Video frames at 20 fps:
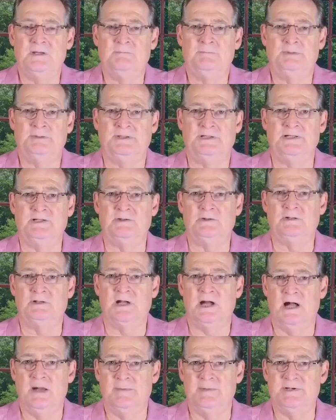political
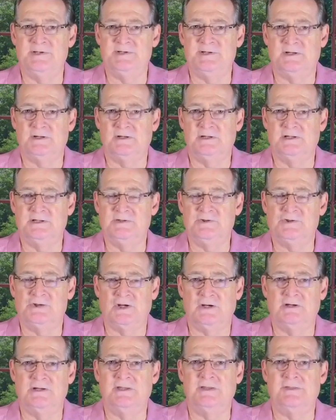commentary,
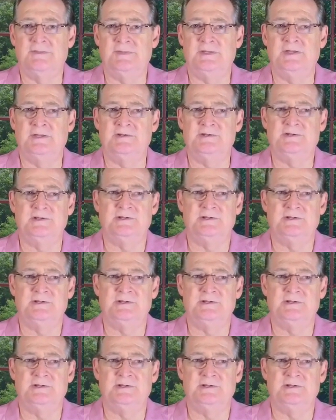sharing things